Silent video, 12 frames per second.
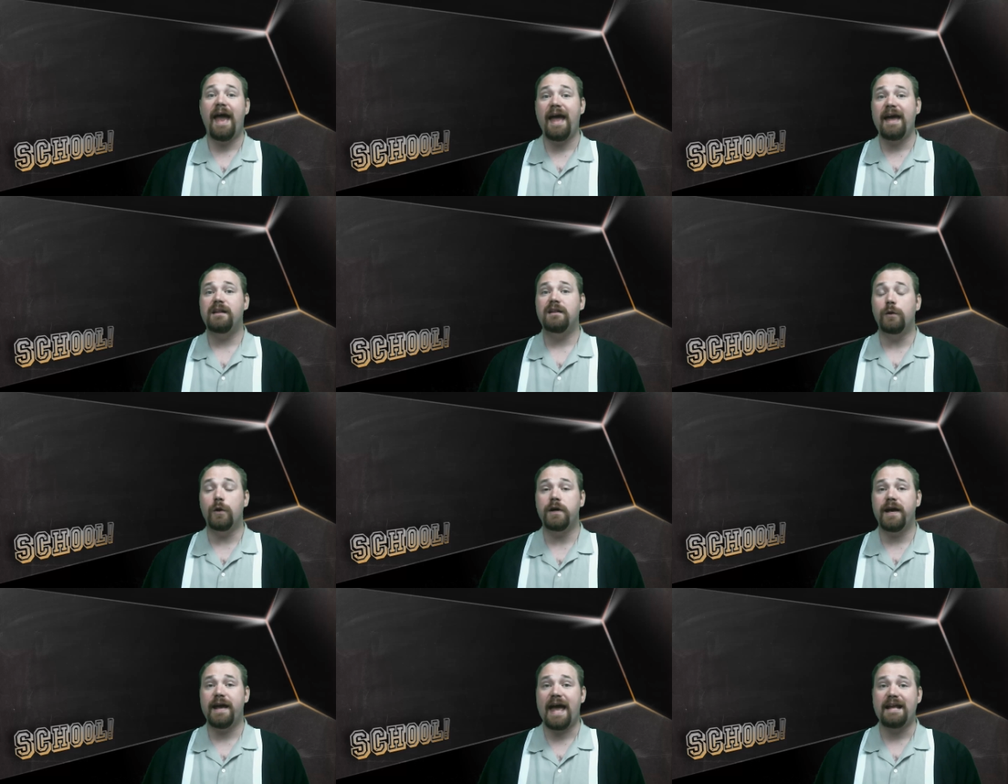and
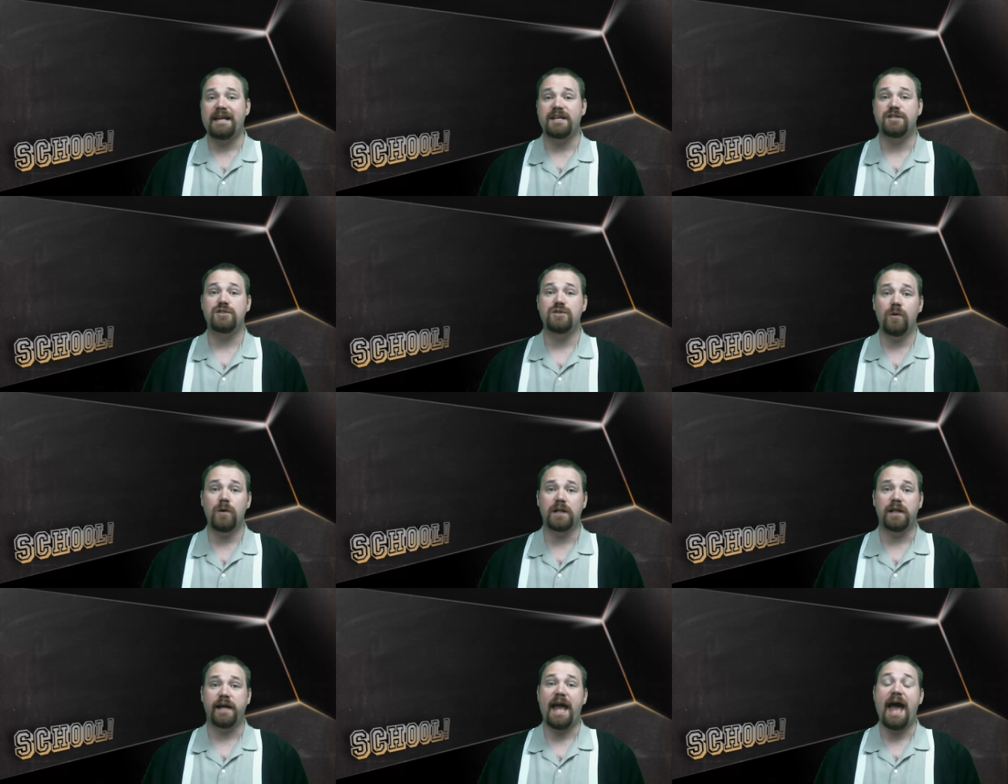looking at
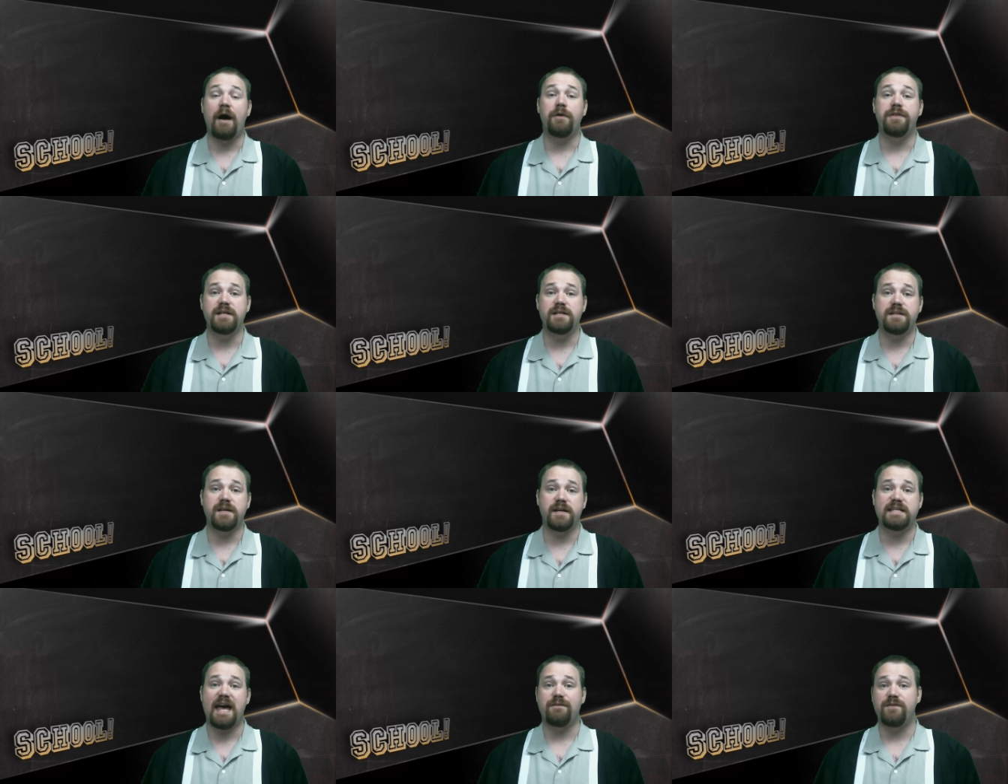historically how these
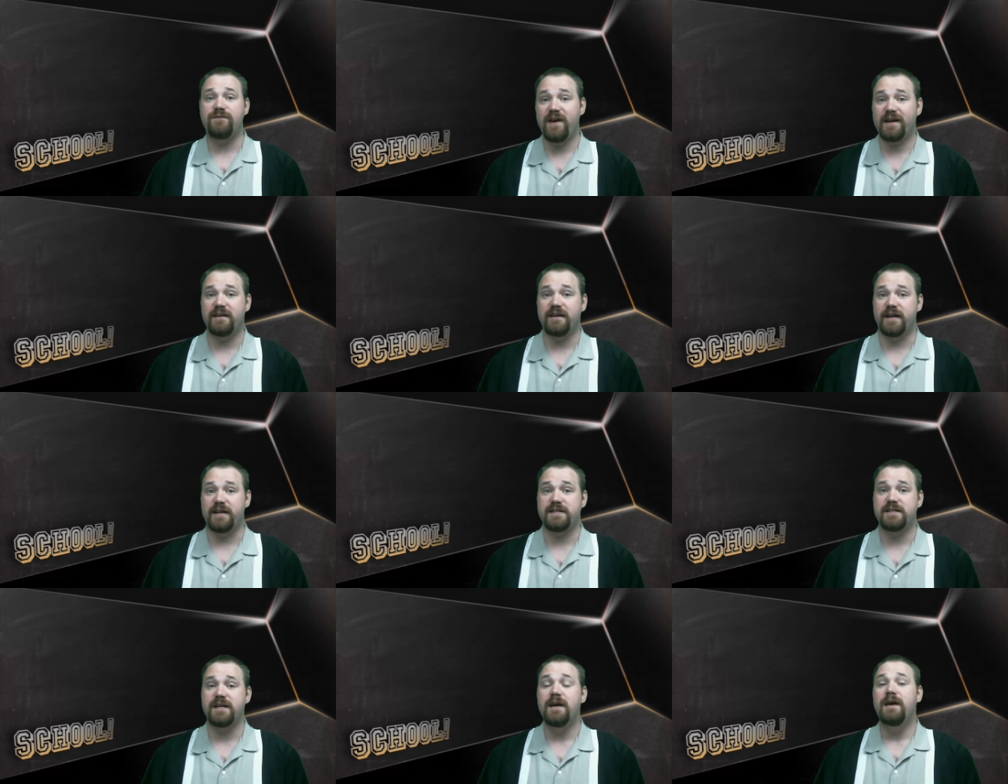things have affected
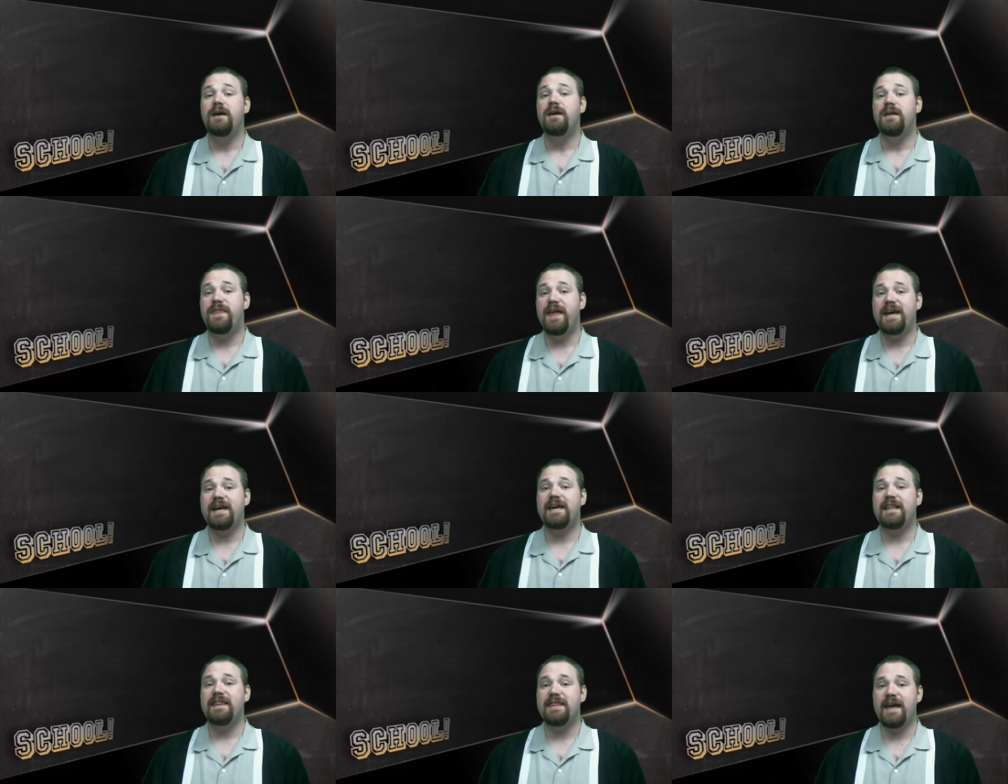us, they
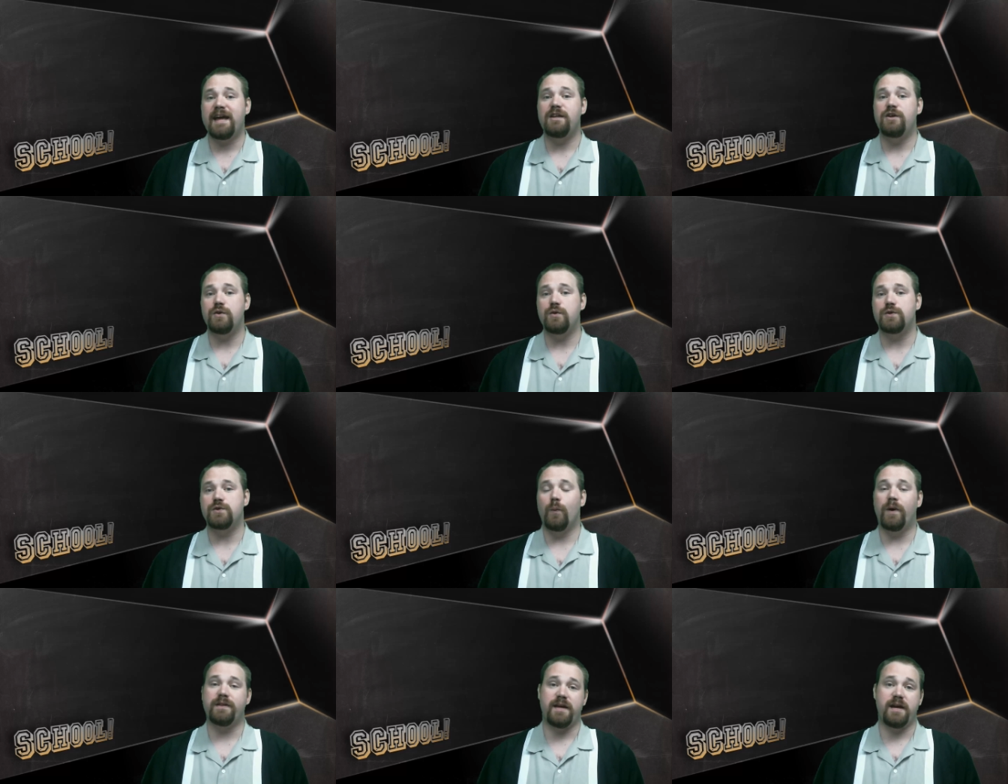can then use
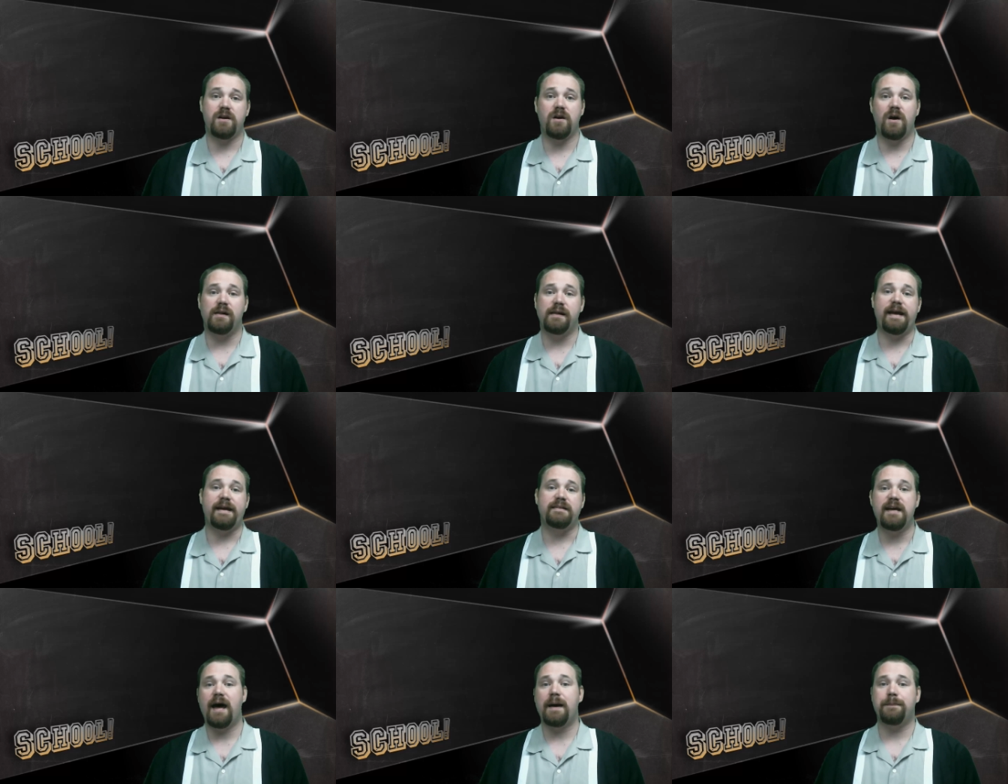what they call a
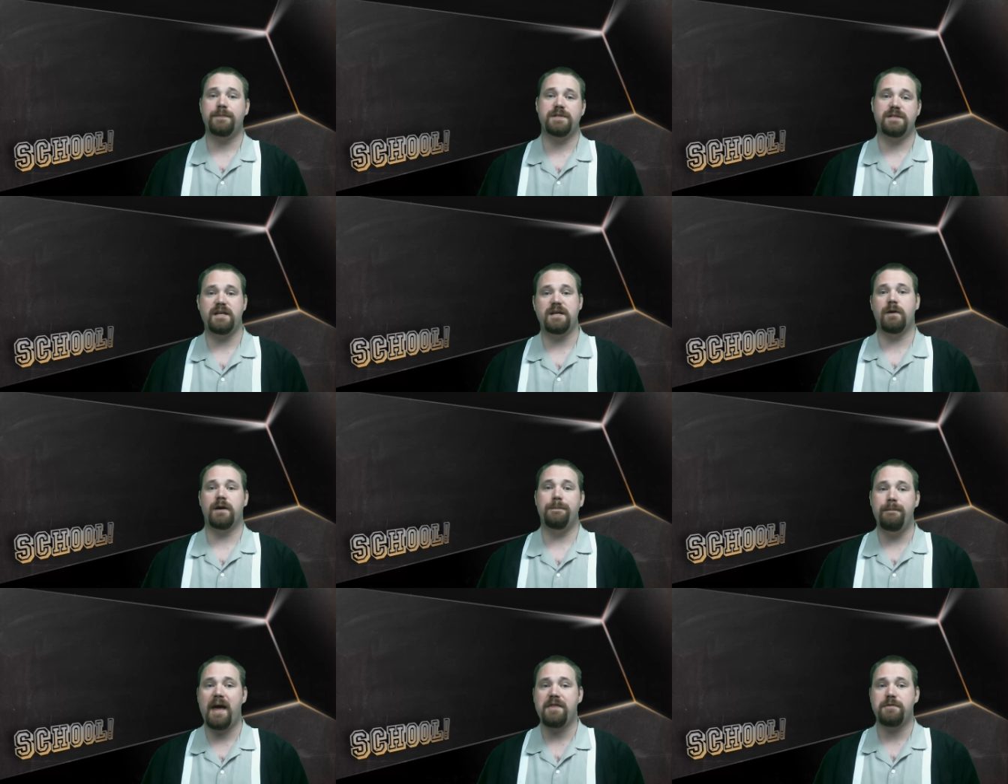top secret
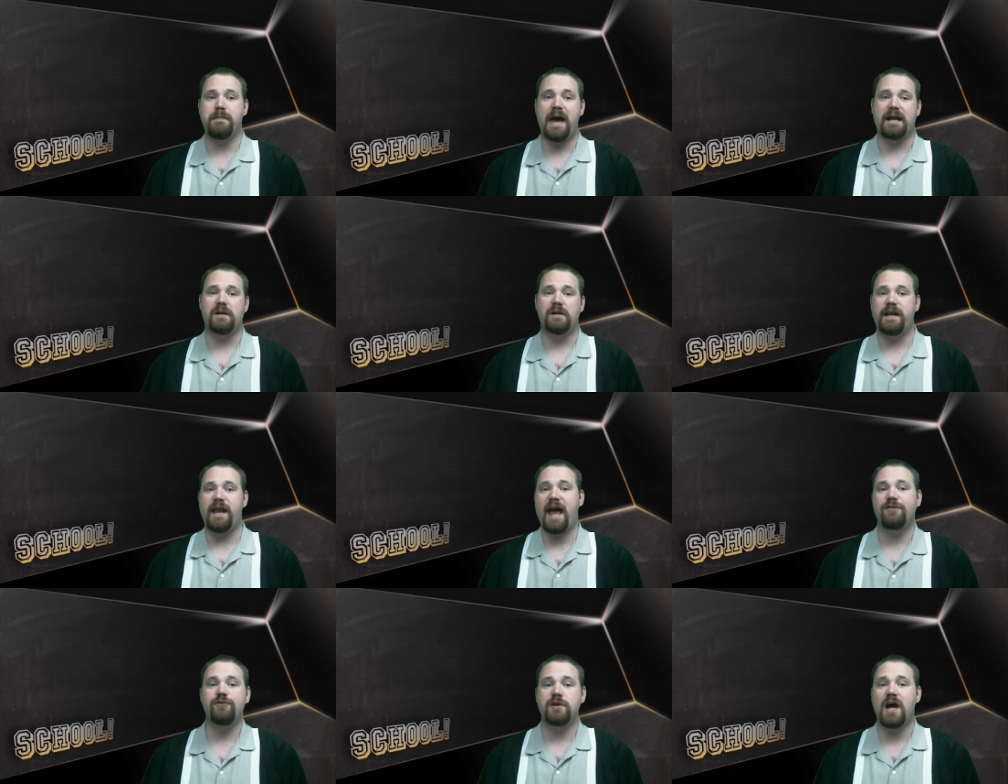mathematical and
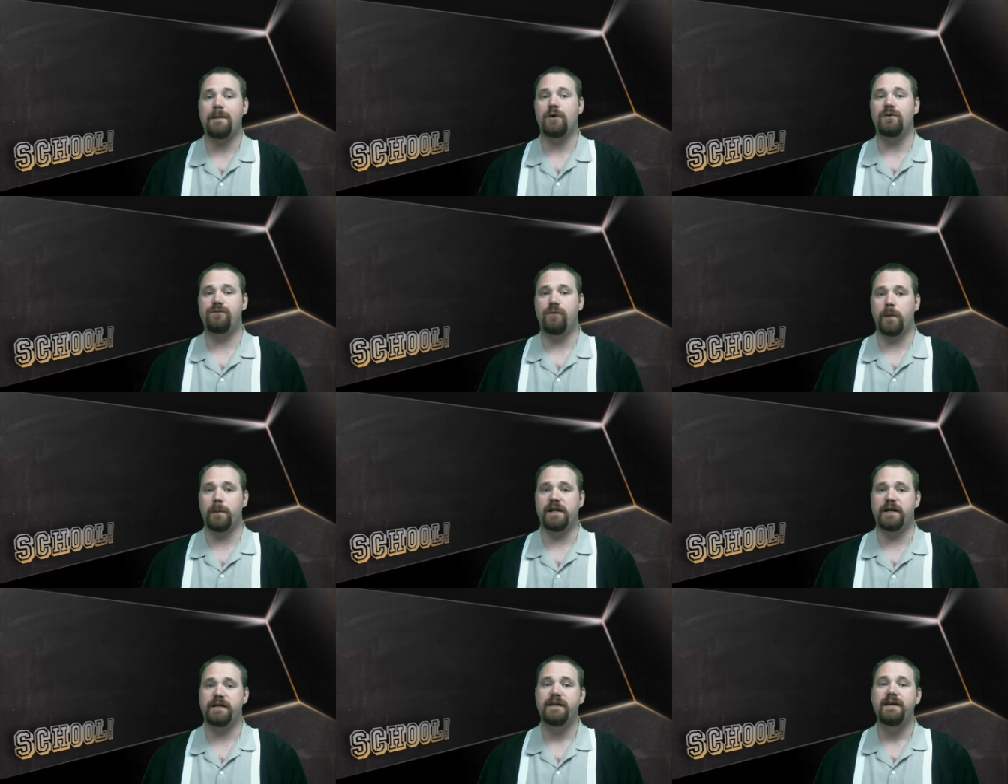astronomical
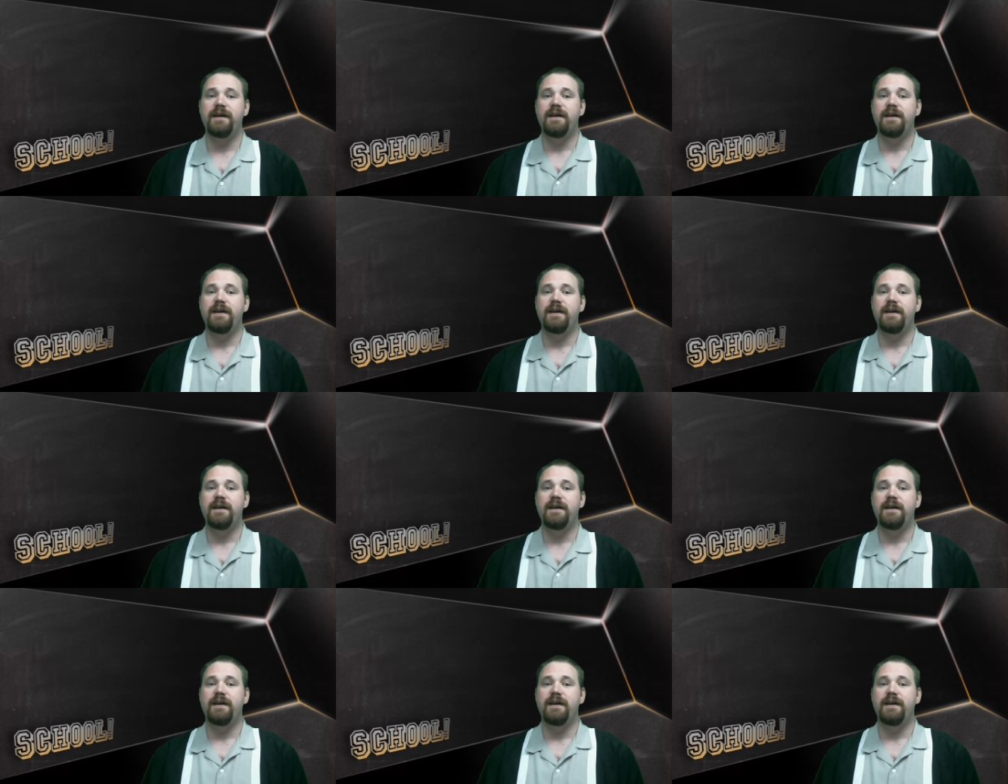formula